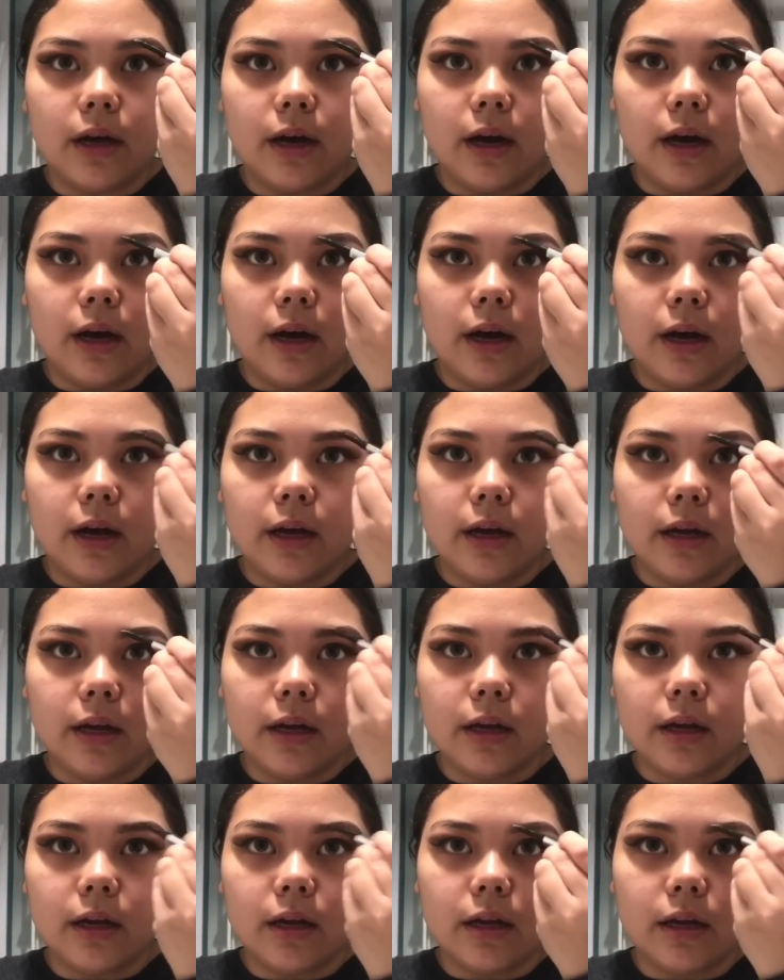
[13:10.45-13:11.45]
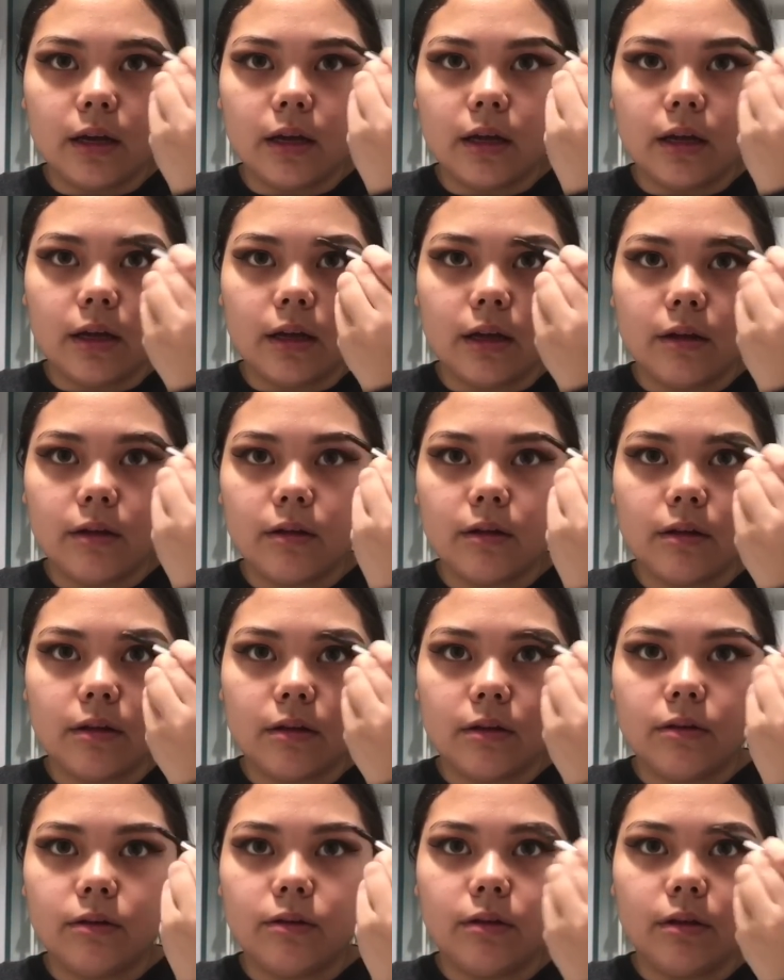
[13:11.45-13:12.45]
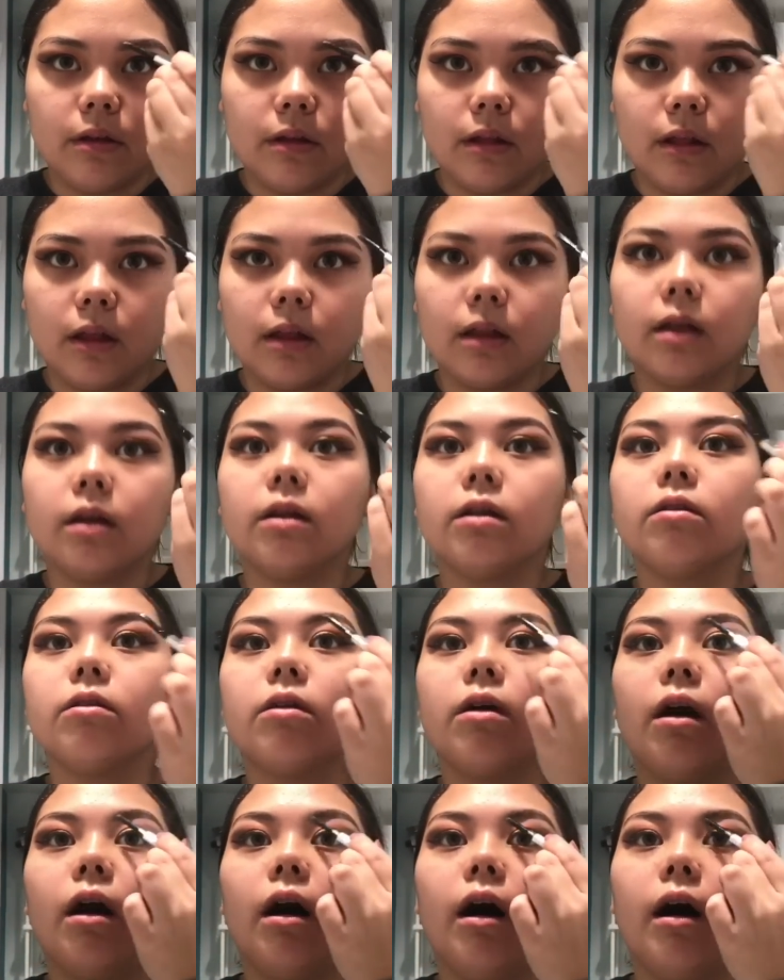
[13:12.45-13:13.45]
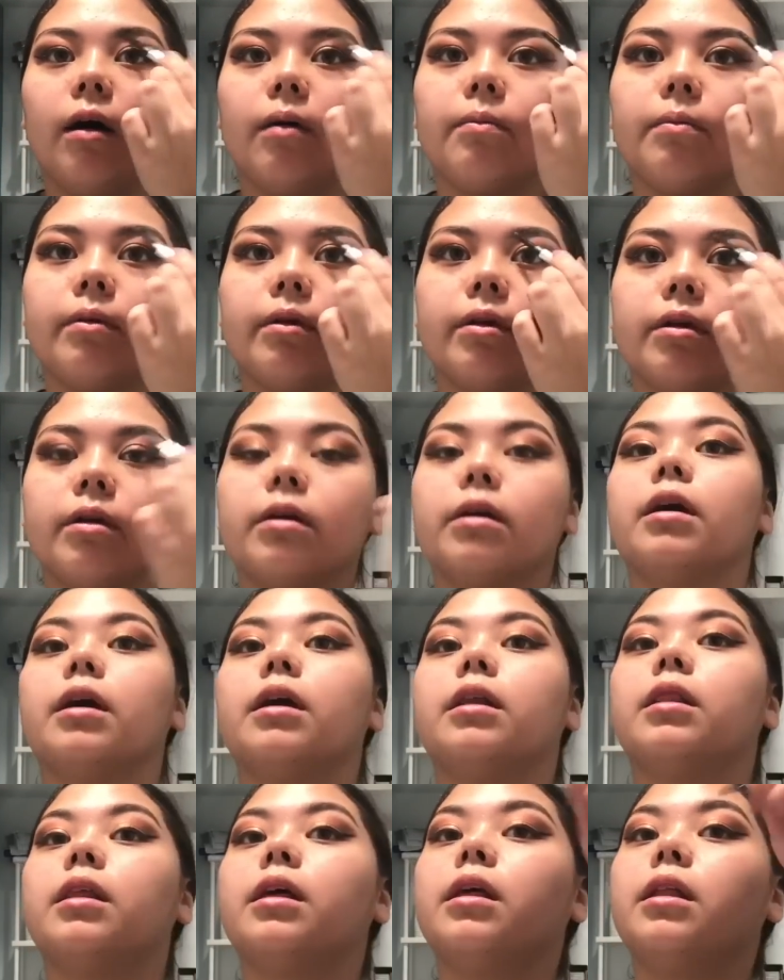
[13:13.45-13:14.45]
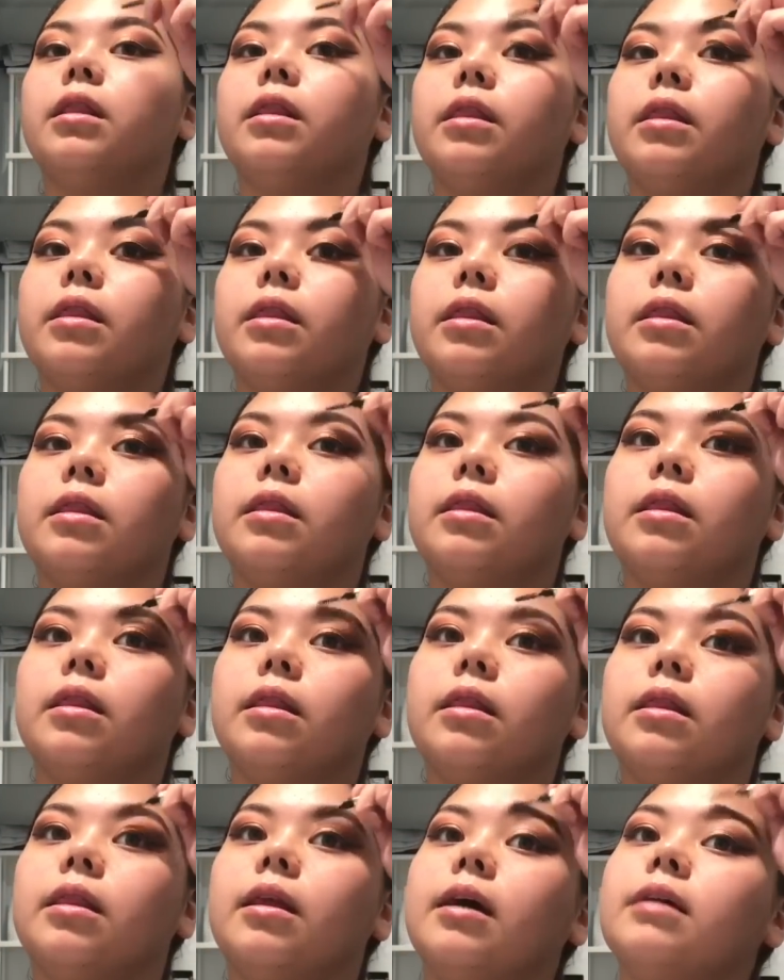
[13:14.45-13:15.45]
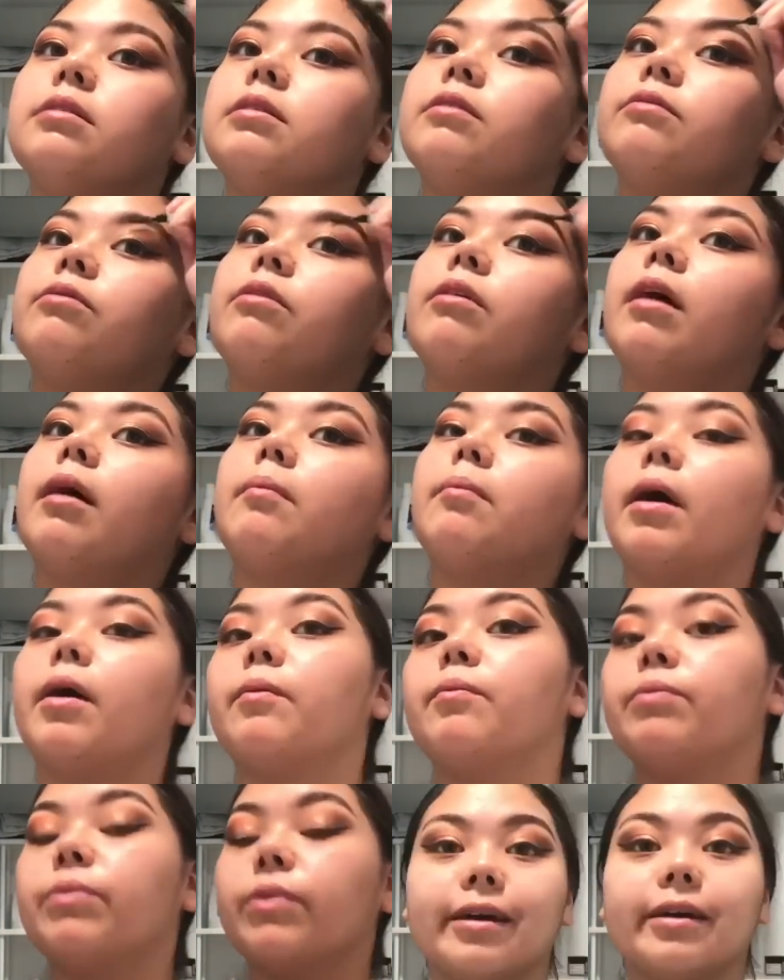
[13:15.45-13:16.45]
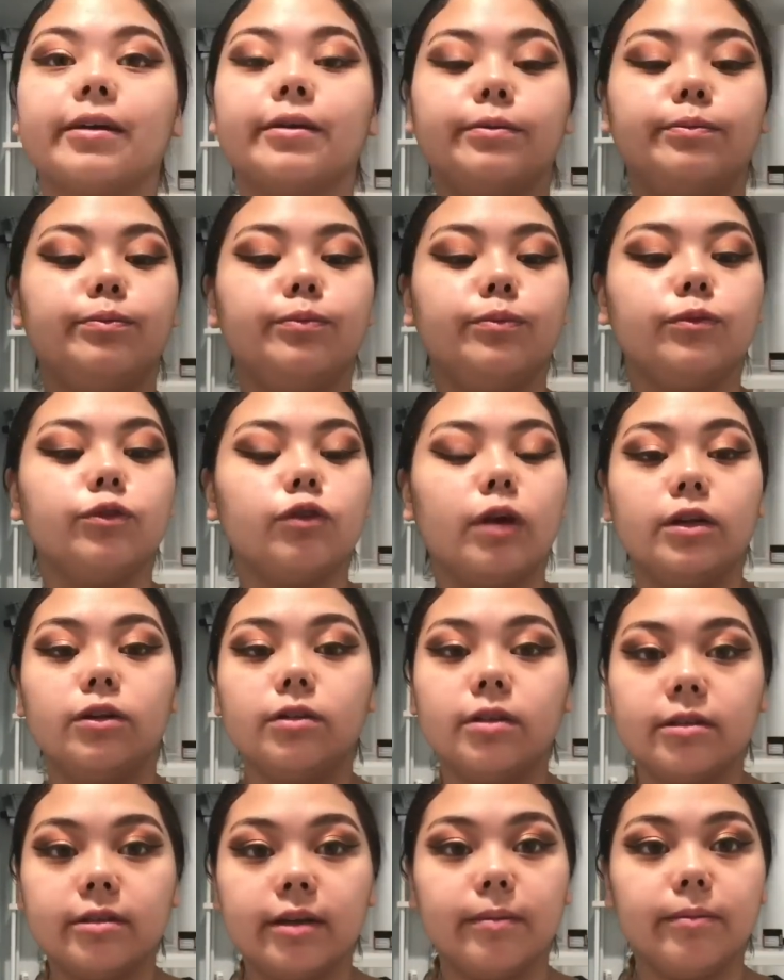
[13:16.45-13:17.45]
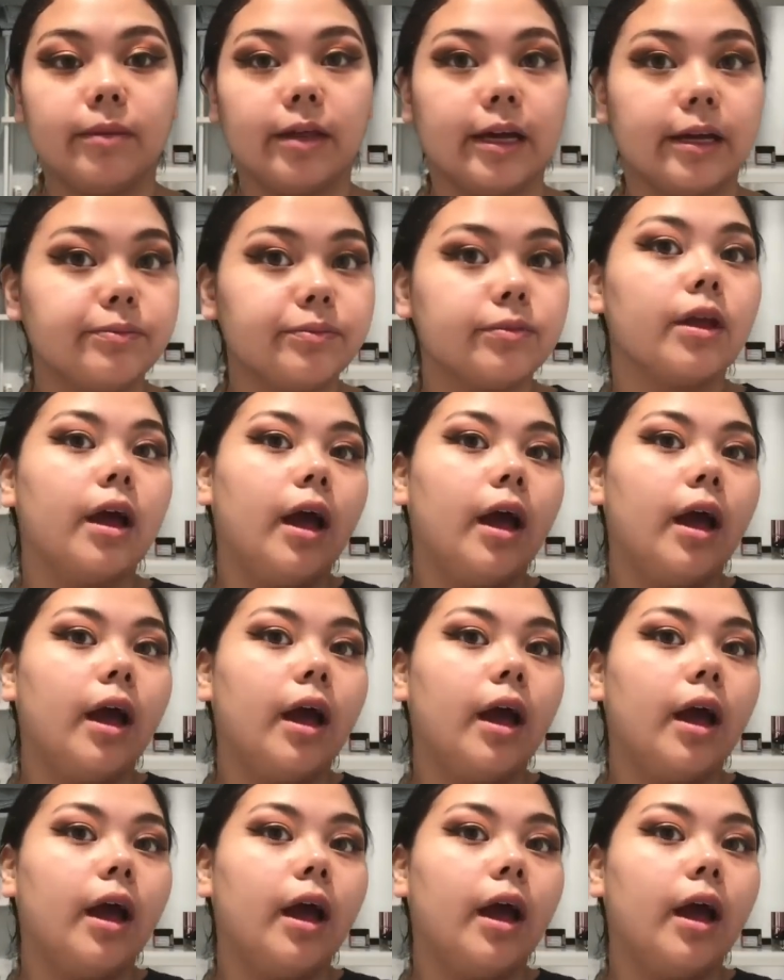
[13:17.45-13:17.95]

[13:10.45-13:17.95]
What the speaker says: I do the little top, and then that's it for that brow. So I do the same thing.